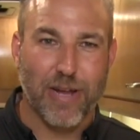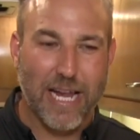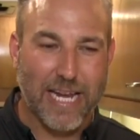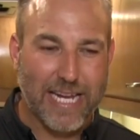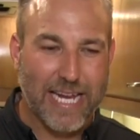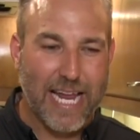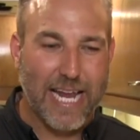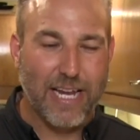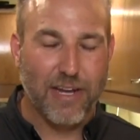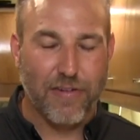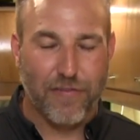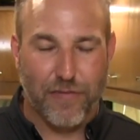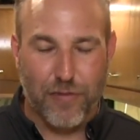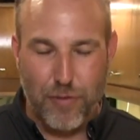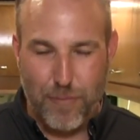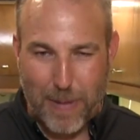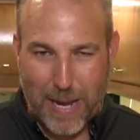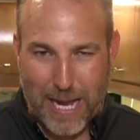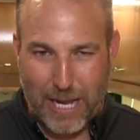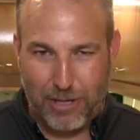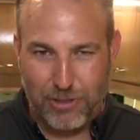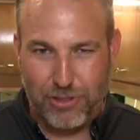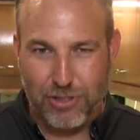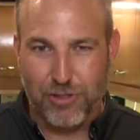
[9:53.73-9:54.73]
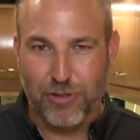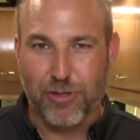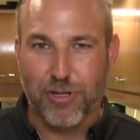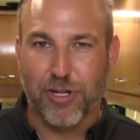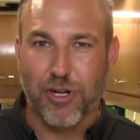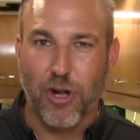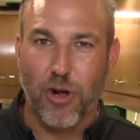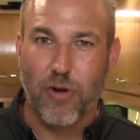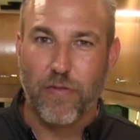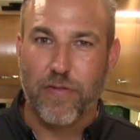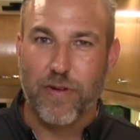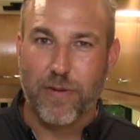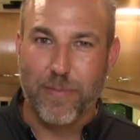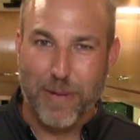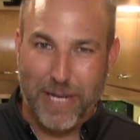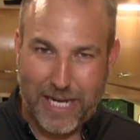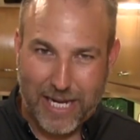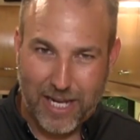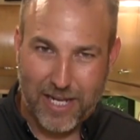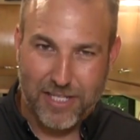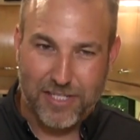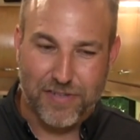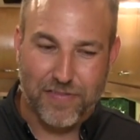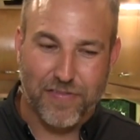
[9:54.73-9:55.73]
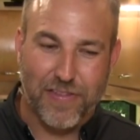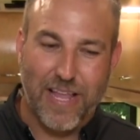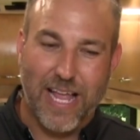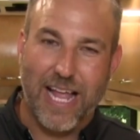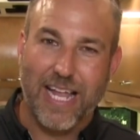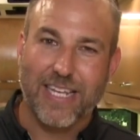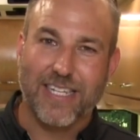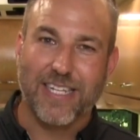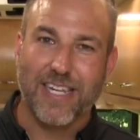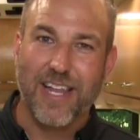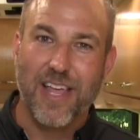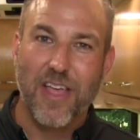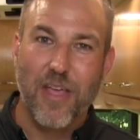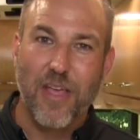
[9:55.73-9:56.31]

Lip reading: I gained a few pounds during COVID because of that,